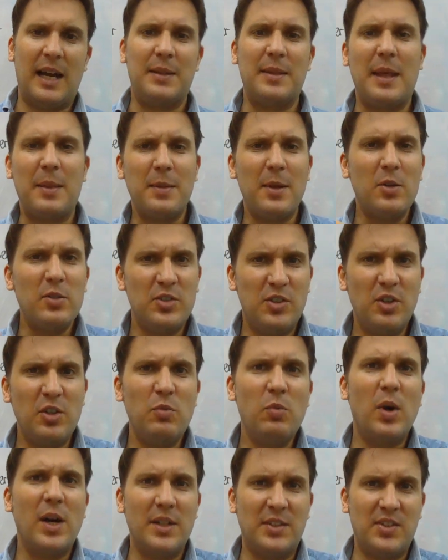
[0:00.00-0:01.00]
And then those
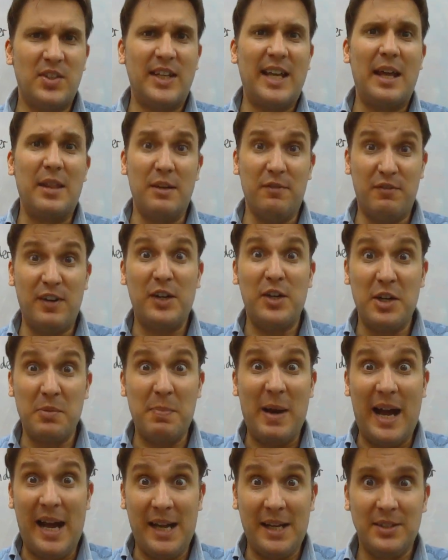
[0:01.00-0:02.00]
2 words together, very
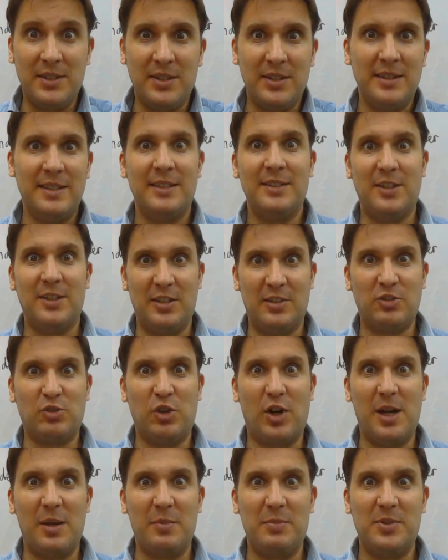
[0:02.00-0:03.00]
bad,
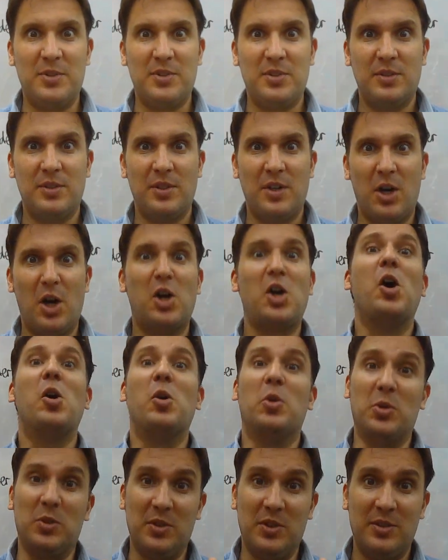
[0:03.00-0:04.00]
describes a
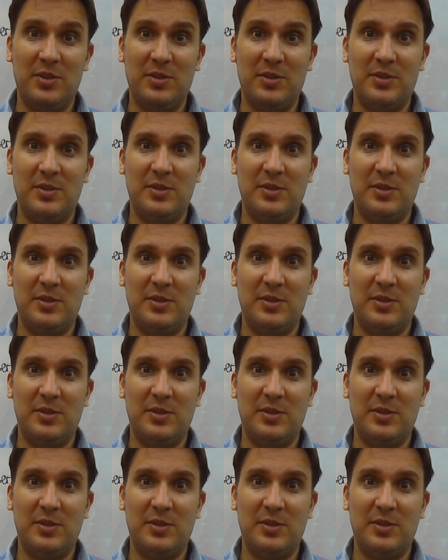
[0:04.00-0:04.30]
cold.